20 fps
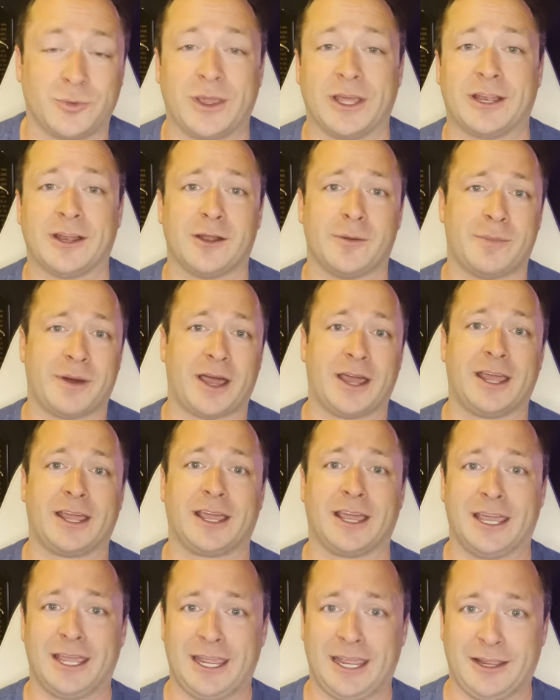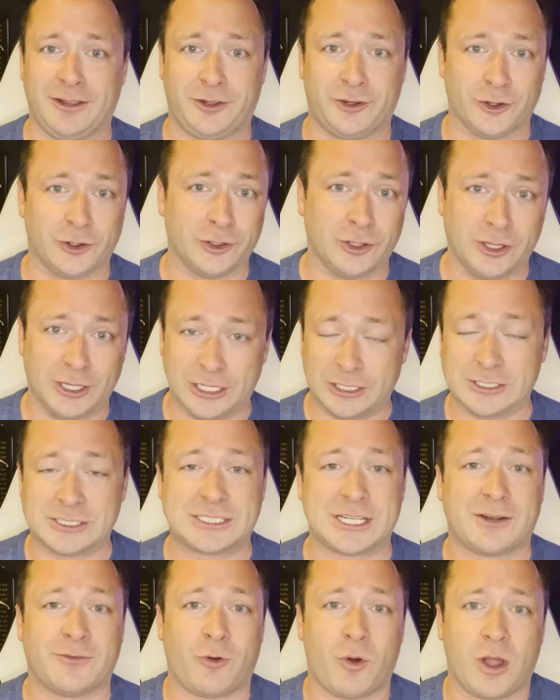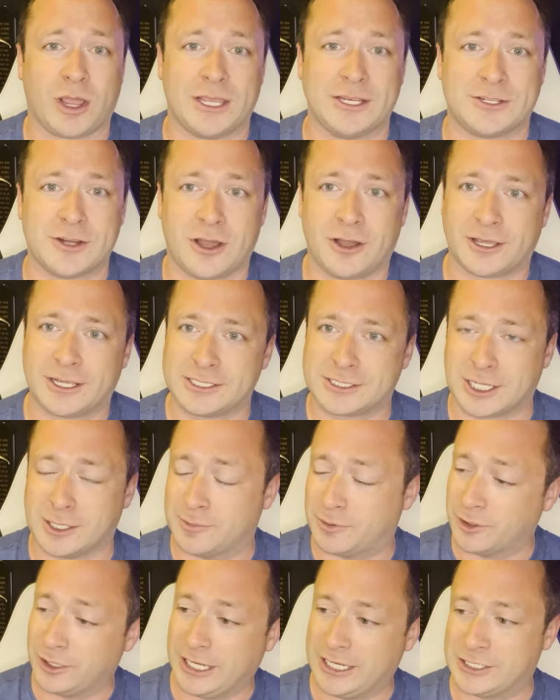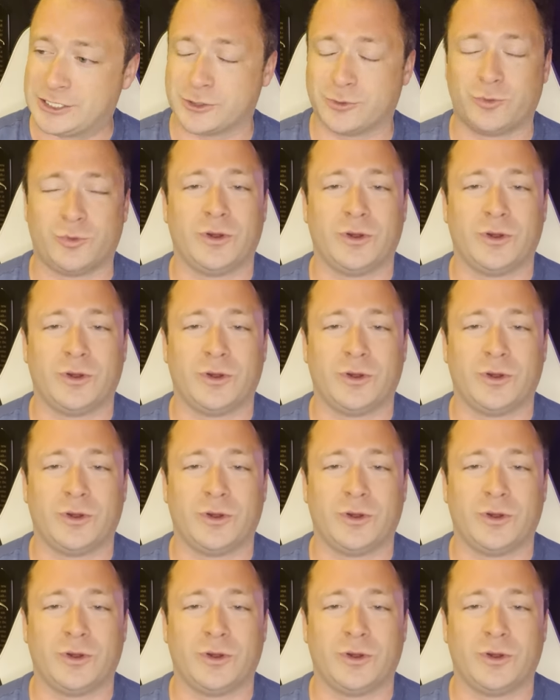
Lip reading: We ended up buying a good little set of walkie-talkies, gonna put each